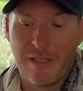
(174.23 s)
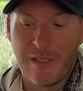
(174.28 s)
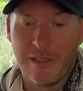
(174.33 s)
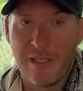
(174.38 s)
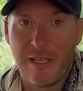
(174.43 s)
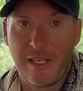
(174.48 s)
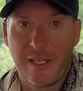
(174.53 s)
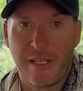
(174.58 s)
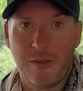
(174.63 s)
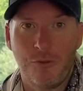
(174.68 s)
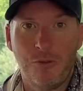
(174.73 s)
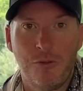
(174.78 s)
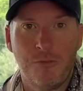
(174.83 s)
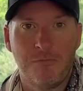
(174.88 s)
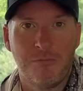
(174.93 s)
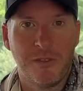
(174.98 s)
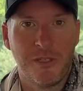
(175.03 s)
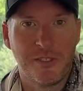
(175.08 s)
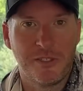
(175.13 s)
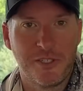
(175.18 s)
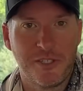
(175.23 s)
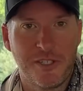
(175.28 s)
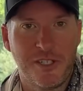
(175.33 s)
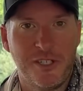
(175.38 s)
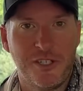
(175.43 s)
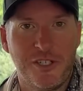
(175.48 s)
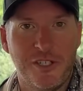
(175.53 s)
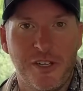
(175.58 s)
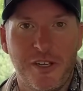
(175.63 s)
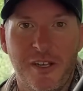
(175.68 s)
Like, oop, I just
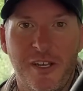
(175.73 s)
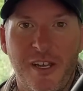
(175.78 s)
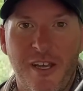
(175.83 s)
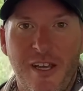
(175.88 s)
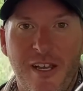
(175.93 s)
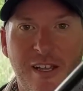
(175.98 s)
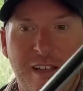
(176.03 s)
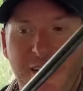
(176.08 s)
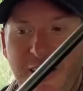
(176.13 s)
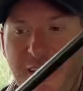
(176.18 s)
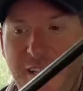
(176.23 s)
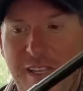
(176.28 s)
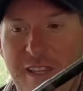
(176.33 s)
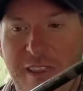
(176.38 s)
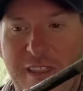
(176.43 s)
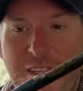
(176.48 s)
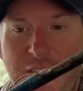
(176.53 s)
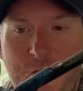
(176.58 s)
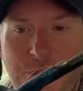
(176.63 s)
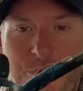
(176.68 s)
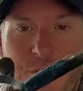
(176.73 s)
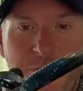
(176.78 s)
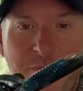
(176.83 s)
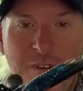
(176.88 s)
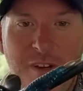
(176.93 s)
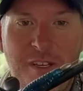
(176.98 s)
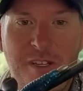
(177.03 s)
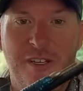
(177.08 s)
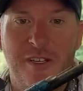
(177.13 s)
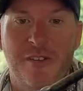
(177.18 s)
hit you. Like this one
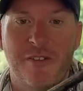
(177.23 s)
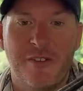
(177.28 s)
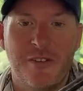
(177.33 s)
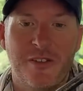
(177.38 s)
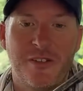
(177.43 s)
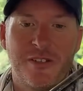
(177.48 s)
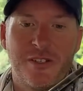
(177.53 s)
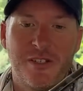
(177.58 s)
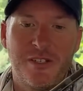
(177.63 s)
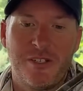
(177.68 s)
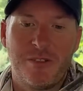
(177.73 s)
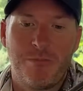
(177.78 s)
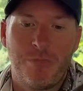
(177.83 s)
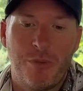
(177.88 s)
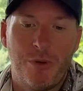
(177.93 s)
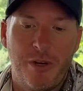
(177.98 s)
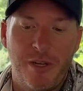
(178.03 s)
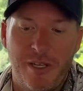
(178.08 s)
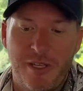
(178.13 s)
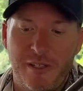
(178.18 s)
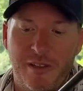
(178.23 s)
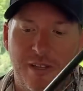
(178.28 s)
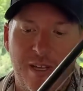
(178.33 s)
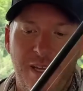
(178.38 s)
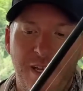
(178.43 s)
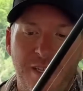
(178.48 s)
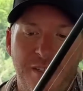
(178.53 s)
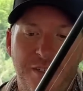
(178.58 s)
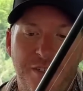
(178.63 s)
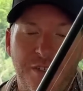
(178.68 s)
right here. This is braided
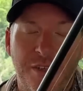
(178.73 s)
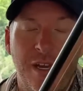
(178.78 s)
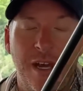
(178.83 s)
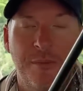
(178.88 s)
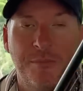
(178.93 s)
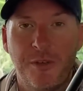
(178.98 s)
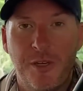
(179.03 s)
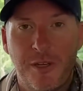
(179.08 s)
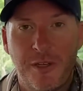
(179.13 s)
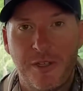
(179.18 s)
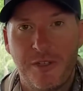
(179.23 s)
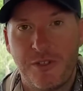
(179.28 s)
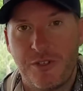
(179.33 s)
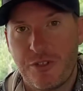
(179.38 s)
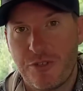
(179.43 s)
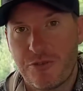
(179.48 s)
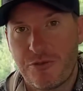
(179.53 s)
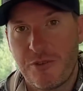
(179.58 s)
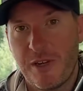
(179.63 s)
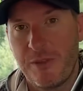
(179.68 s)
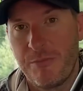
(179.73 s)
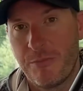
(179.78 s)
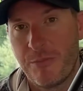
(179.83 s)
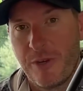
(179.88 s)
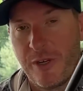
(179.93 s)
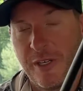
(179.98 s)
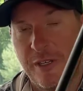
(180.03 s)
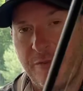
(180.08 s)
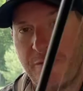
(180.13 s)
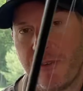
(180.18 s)
lines. I'm talking straight
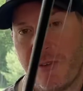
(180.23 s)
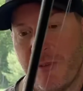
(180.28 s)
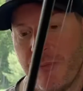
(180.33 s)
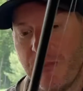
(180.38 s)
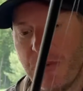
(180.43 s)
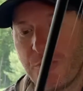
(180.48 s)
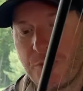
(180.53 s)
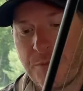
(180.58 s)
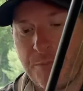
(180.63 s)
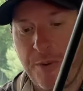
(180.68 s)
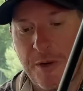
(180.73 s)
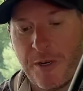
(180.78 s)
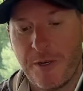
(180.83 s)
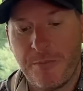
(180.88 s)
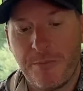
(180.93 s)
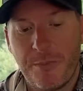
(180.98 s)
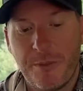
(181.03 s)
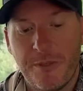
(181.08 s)
braid for the most part,